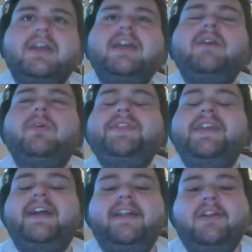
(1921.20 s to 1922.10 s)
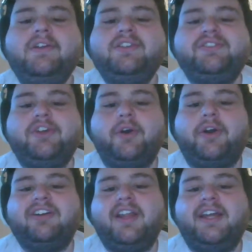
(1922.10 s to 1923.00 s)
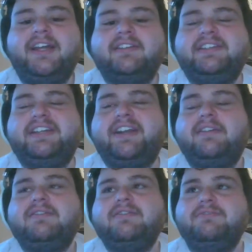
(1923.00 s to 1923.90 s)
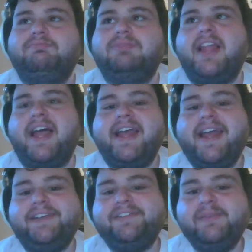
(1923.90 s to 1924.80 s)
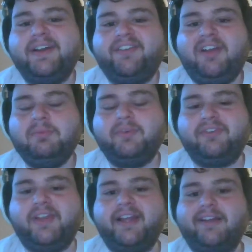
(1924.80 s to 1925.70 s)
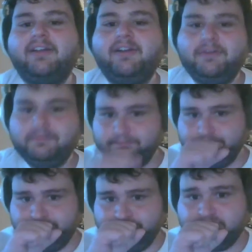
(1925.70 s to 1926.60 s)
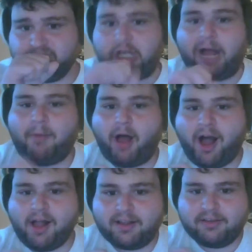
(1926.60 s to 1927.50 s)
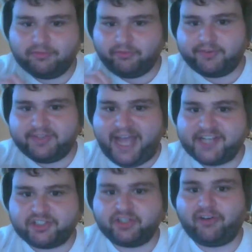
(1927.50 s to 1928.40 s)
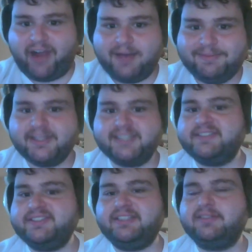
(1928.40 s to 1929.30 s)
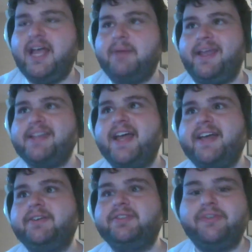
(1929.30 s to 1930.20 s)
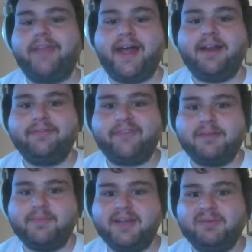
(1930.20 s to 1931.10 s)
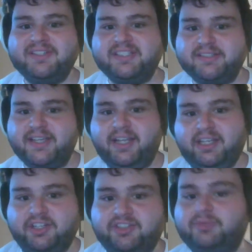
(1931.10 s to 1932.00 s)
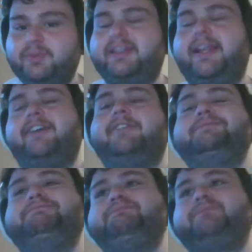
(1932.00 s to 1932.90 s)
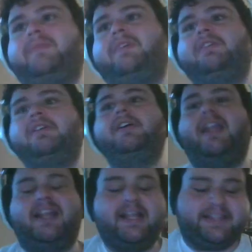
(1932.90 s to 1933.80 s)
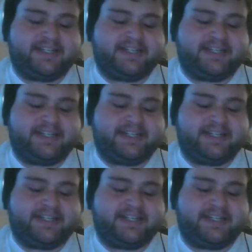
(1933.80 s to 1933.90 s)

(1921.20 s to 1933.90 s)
One thing I noticed the Joker like didn't play as a mix-up was like Tomahawk dash and grab because I've seen MK do that a fair bit once he's like conditioned with Nair, and I think